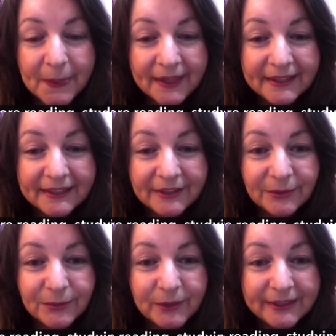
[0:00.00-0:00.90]

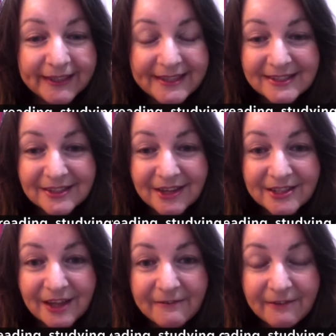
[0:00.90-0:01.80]
One exercise
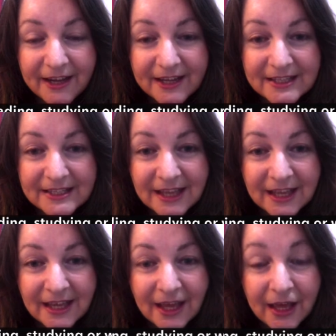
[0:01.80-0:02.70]
I find is
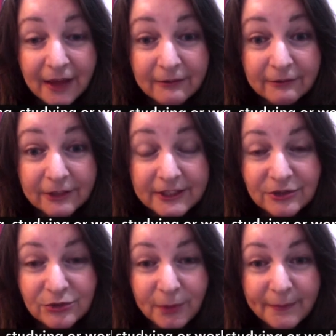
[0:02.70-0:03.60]
helpful is
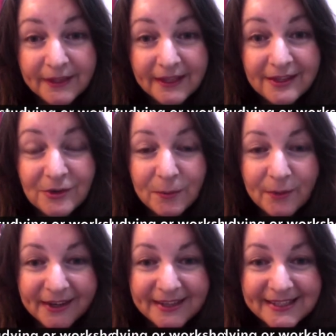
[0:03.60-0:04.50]
dropping your
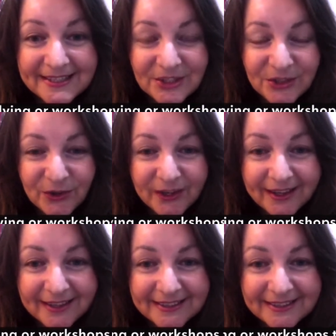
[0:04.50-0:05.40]
mind into your
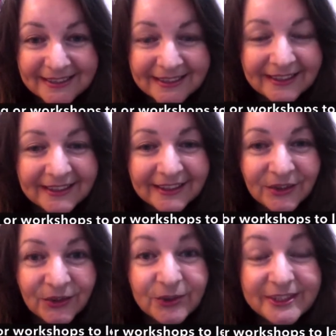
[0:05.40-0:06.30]
heart,
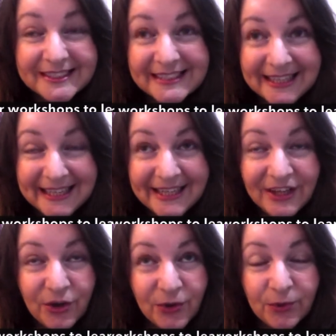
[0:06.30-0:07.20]
or just letting
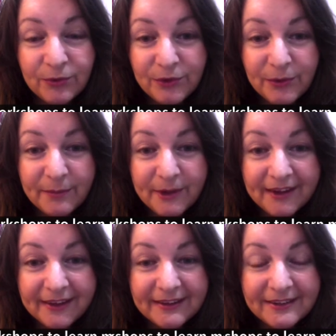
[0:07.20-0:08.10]
go of your
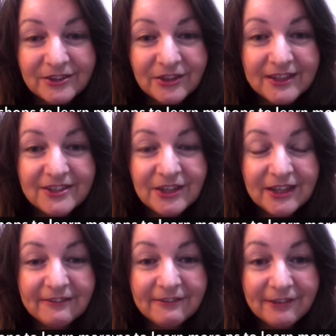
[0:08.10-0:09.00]
mind so that you
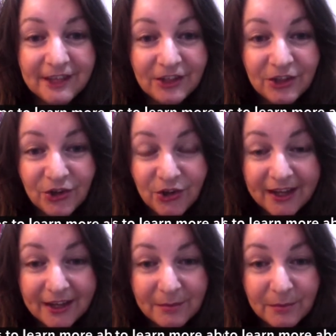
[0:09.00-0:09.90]
can feel your
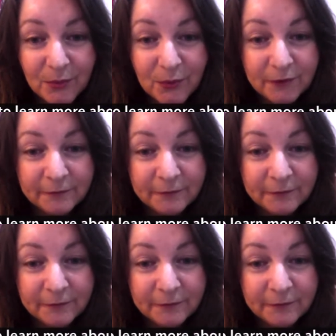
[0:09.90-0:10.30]
heart more.